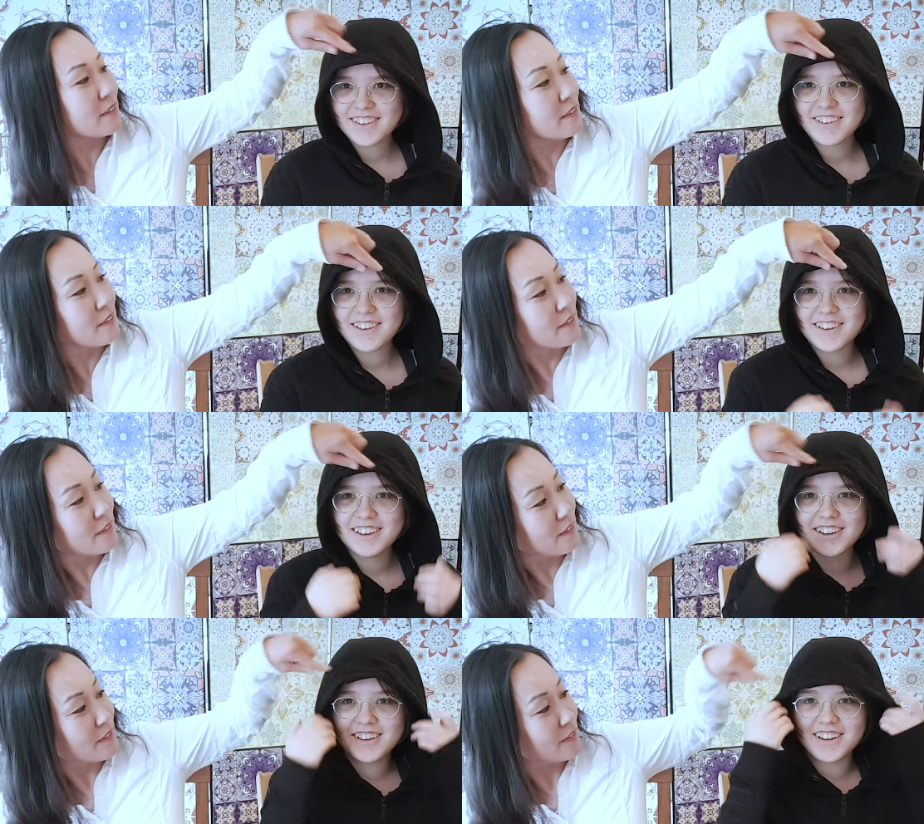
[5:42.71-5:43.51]
Speaker 1: Oh yeah,
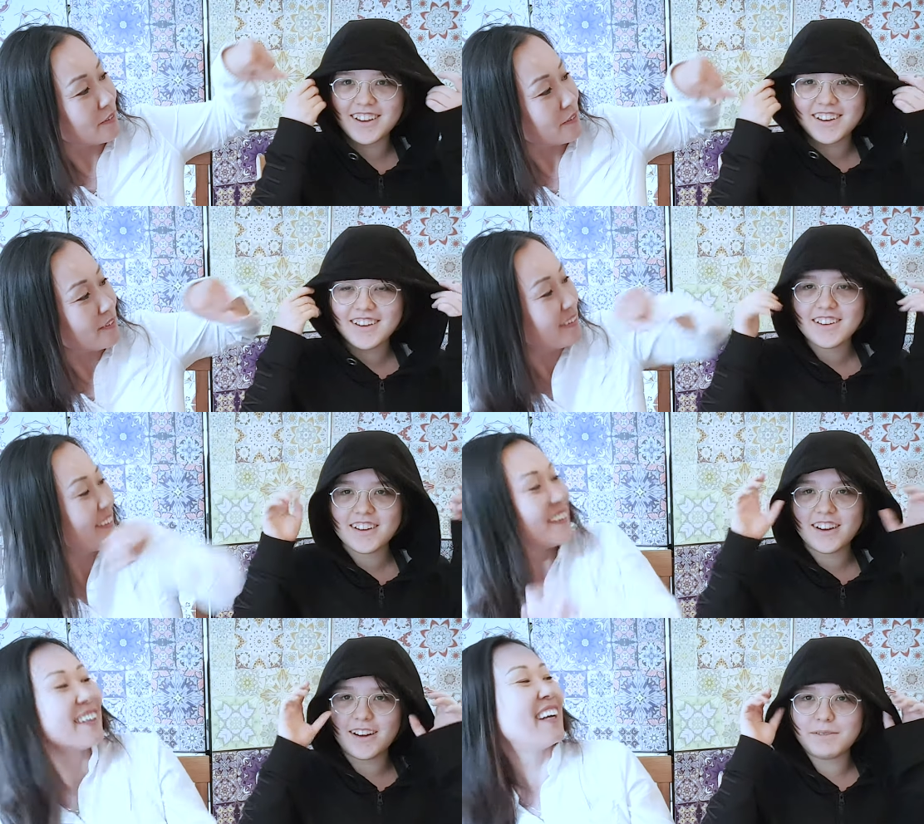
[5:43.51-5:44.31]
hoodie.
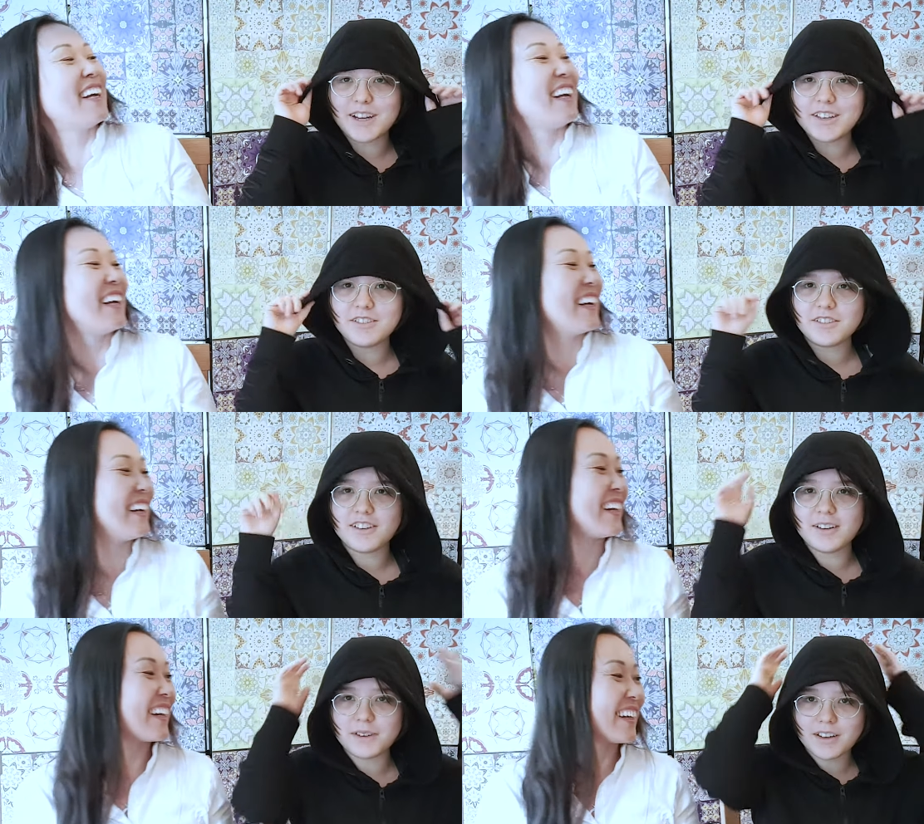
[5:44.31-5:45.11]
Um, I usually
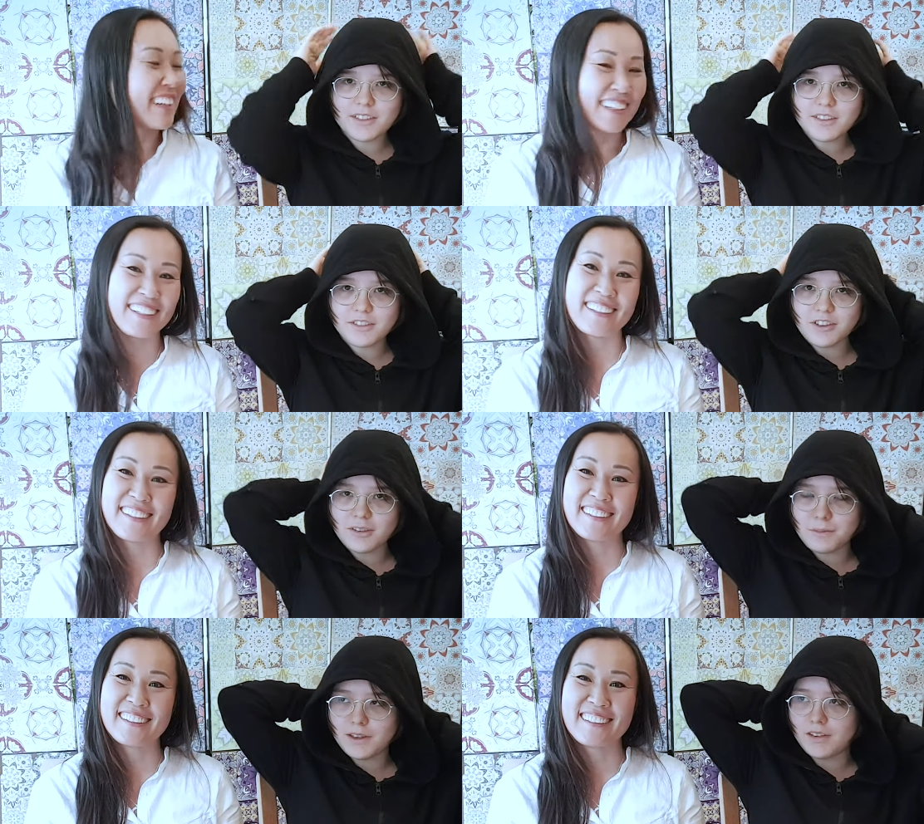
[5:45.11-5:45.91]
wear these just
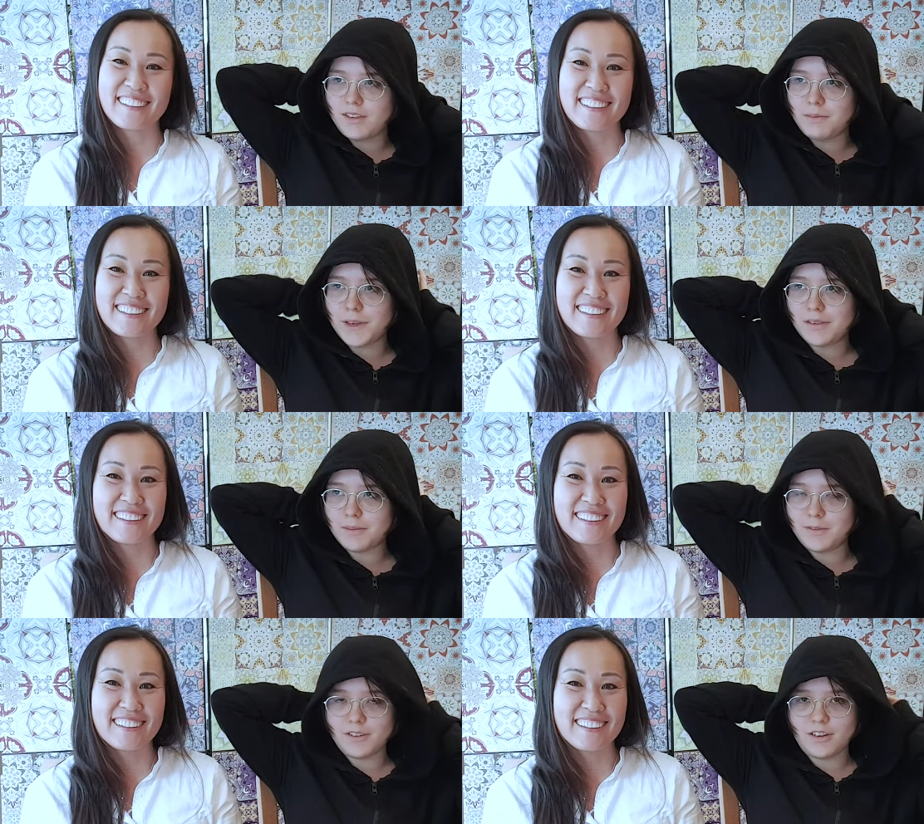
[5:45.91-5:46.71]
because it makes me
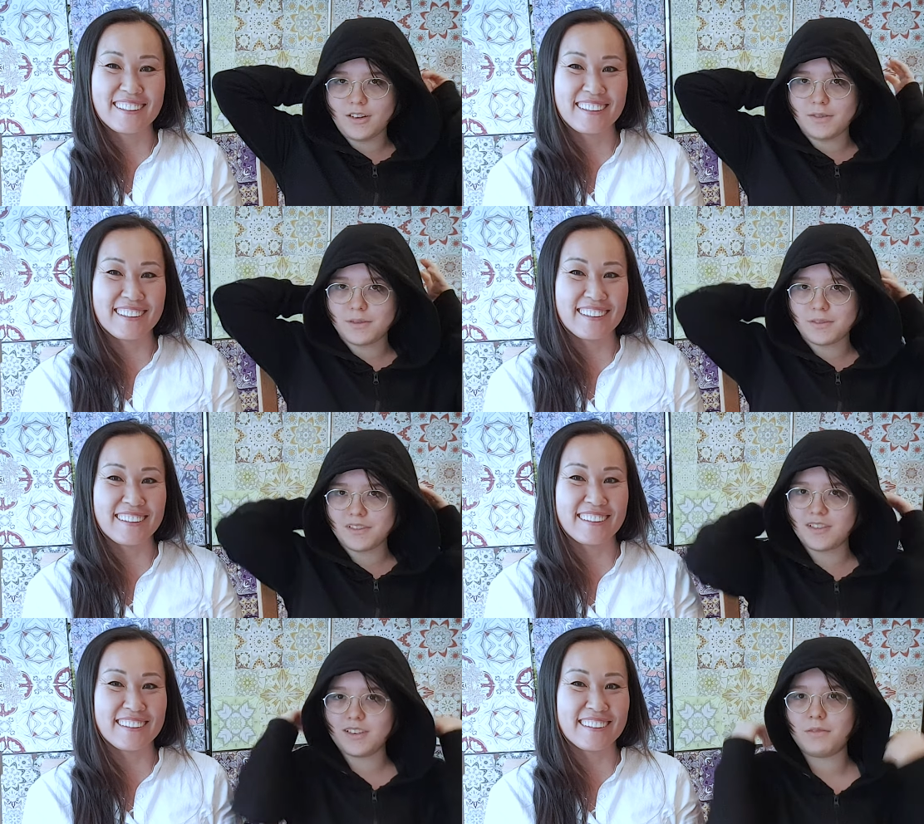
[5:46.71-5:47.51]
feel comfortable.
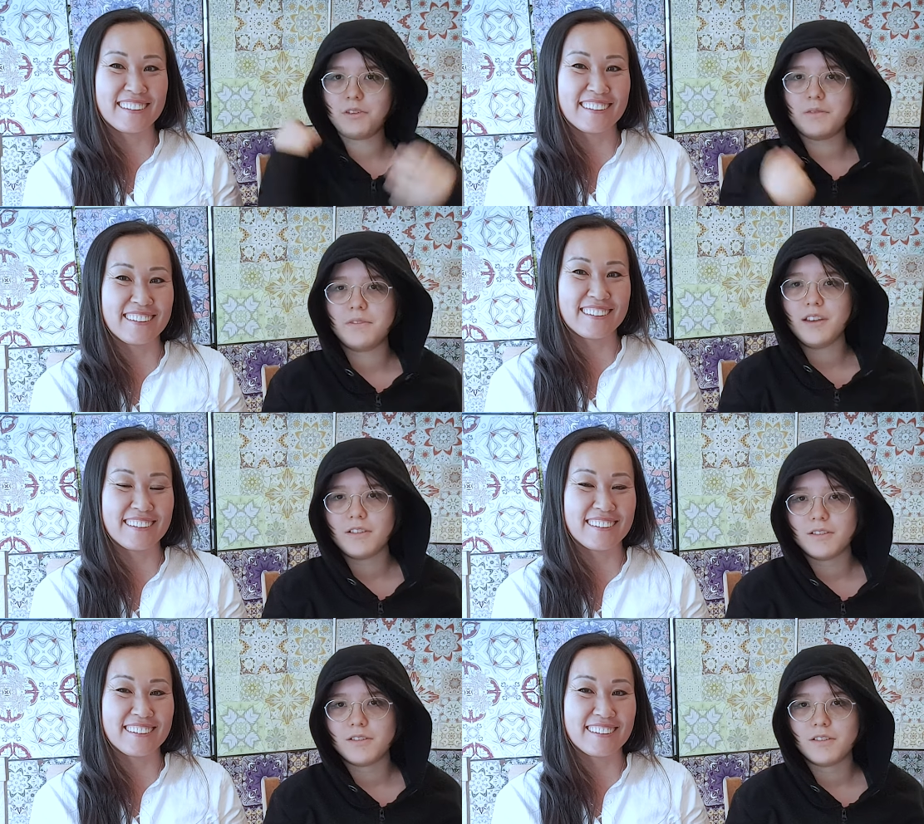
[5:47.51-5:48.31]
It's one of the
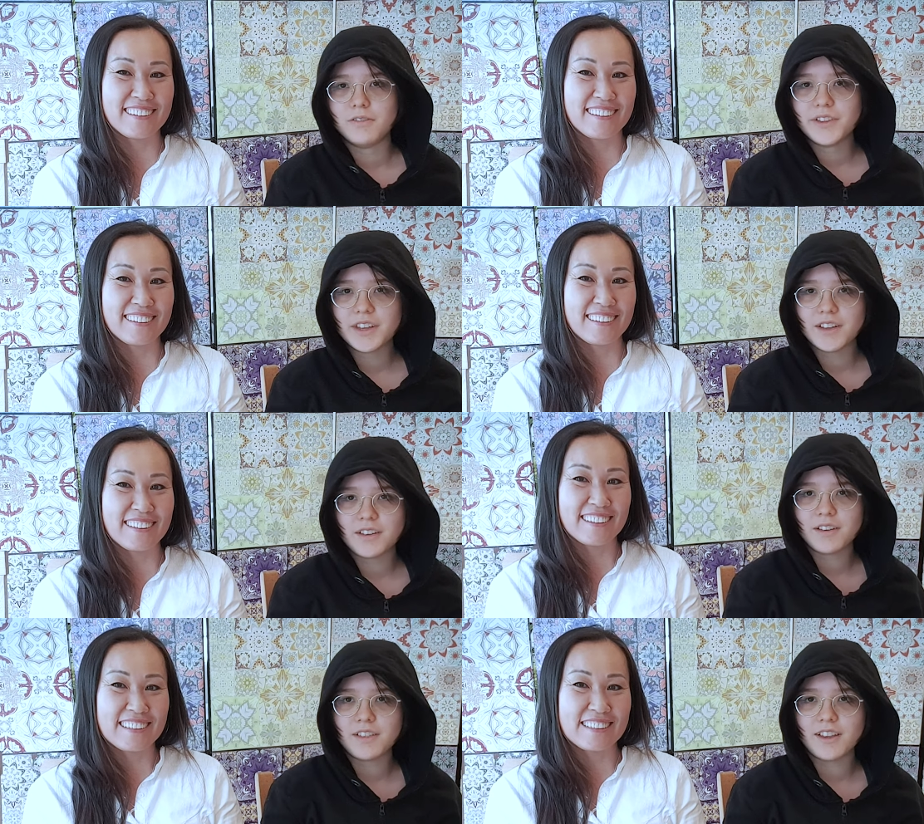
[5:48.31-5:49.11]
only
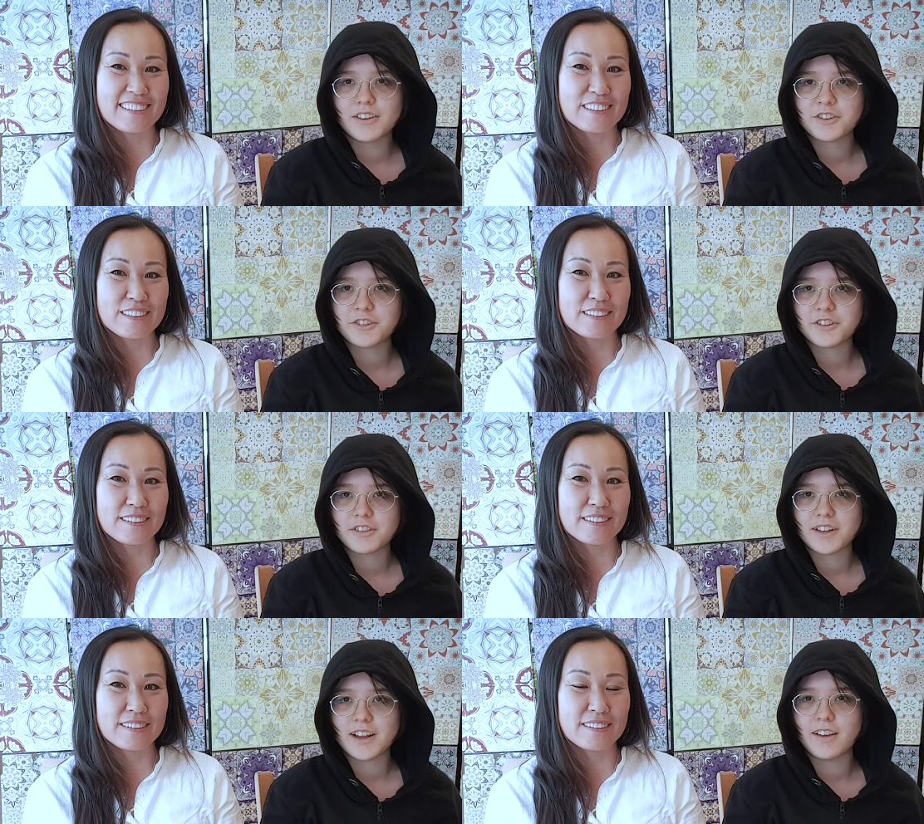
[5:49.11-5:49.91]
like shirts that
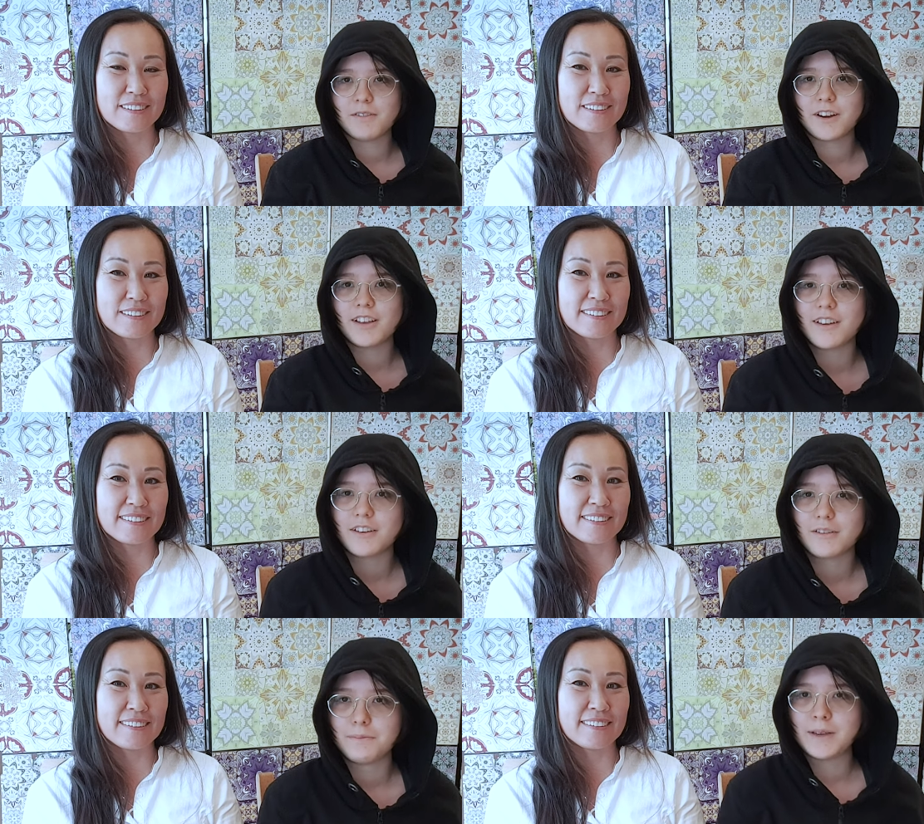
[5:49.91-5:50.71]
I can wear that
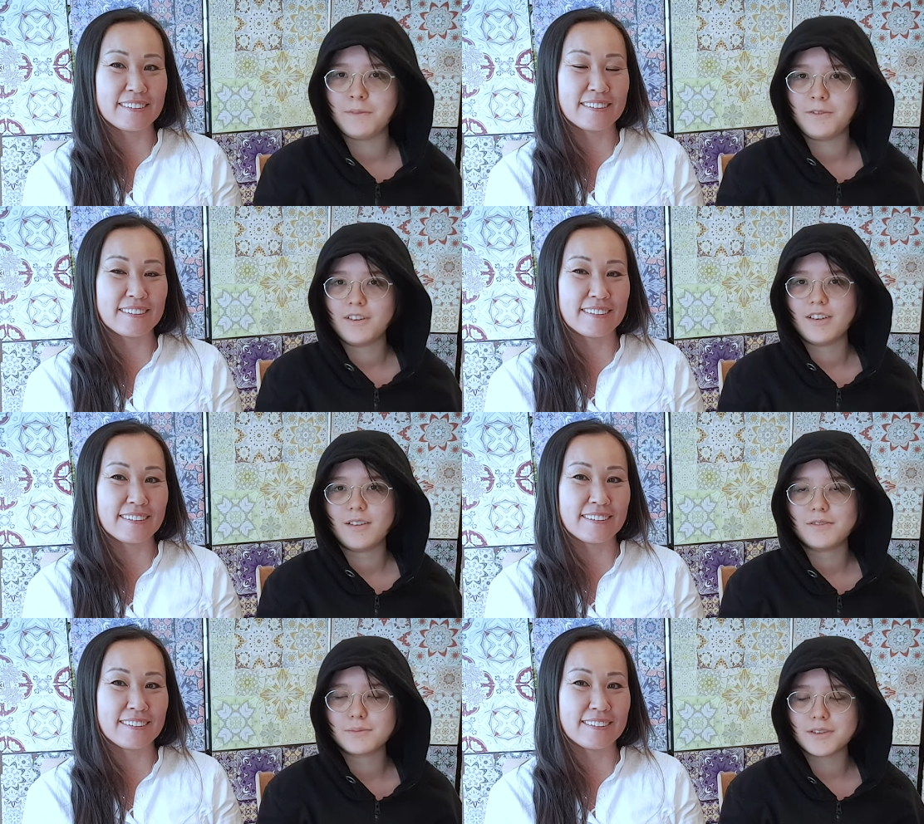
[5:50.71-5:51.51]
don't make me feel
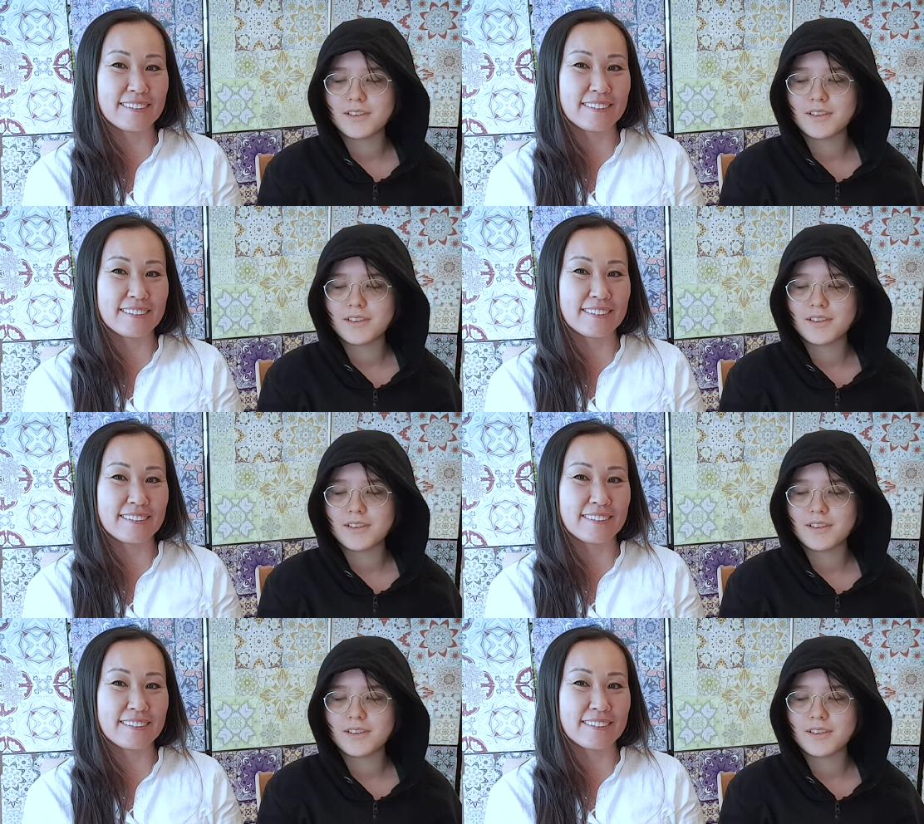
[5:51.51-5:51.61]
uncomfortable.